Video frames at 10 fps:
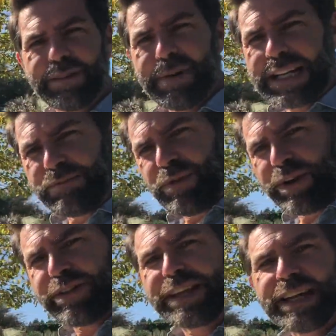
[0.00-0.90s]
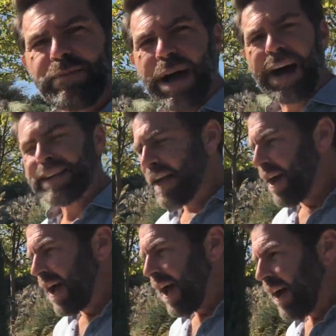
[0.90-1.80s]
and makes me want to think about
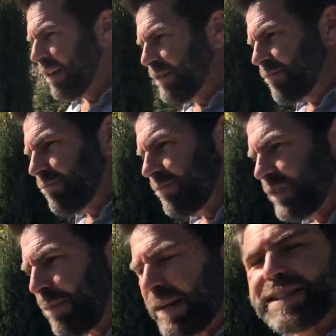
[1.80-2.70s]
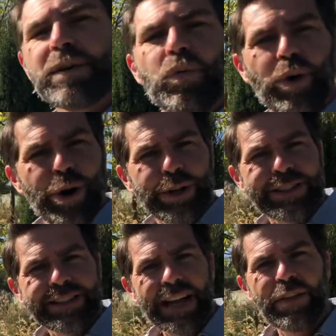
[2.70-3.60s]
the bits that
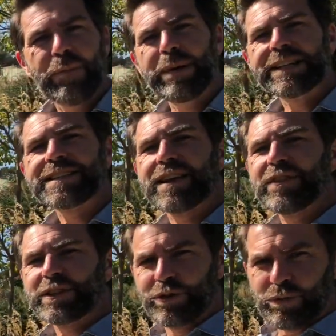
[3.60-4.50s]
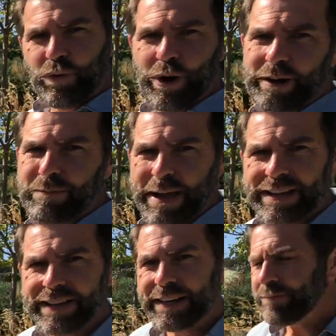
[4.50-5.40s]
worked and the bits that could work
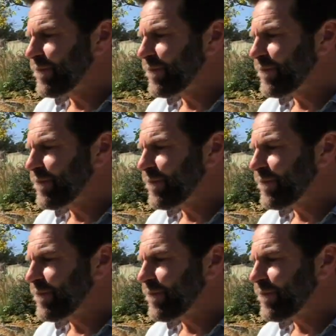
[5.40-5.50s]
better.